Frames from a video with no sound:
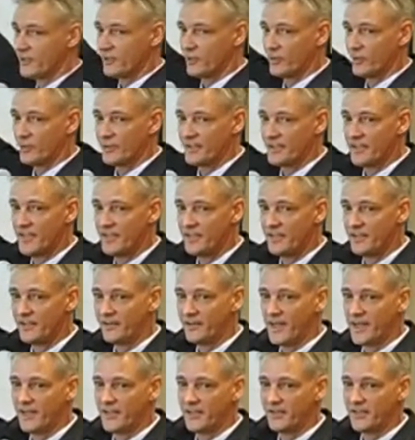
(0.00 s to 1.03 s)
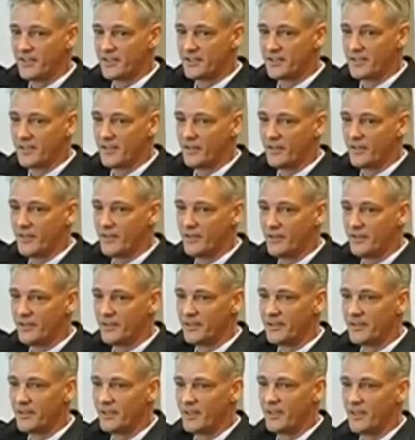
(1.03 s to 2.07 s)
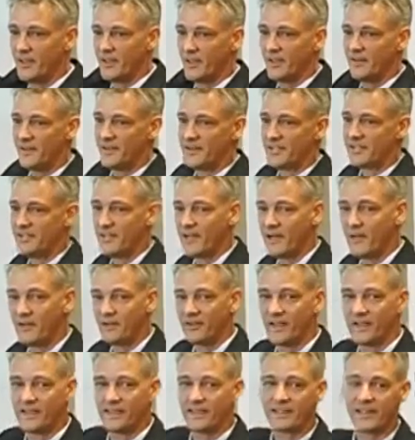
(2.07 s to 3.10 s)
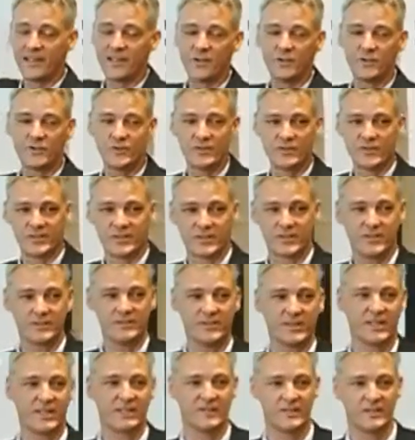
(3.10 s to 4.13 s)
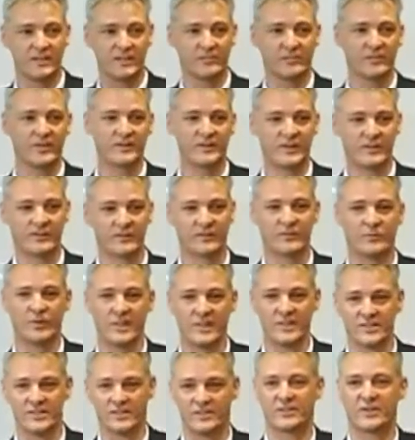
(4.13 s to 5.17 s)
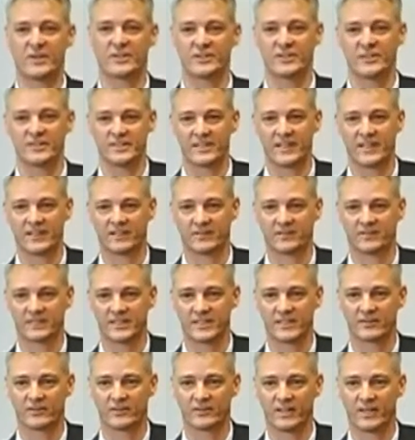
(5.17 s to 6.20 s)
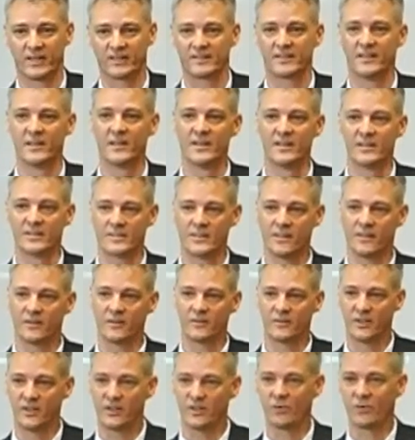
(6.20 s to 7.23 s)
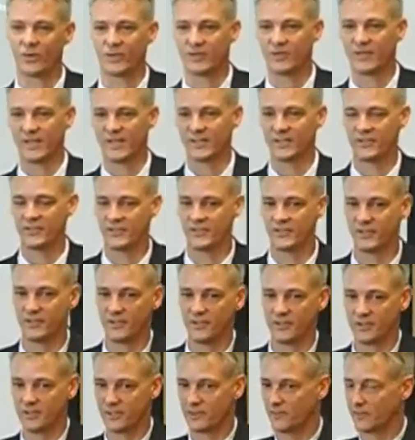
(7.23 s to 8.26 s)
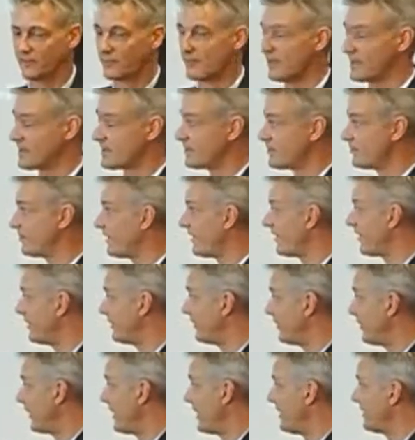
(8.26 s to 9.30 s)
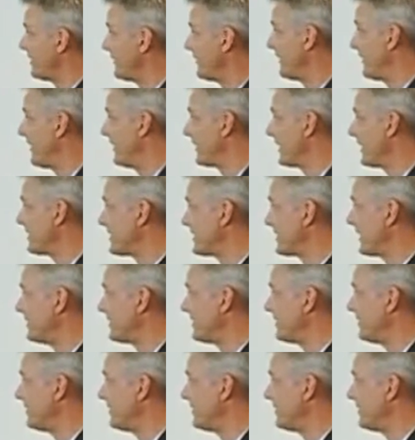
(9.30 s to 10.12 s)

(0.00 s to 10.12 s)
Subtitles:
towards the end of this time period, and this now then allows you to simulate a number of different ways to actually tackle that. So what am I going to do in terms of my supply for that against that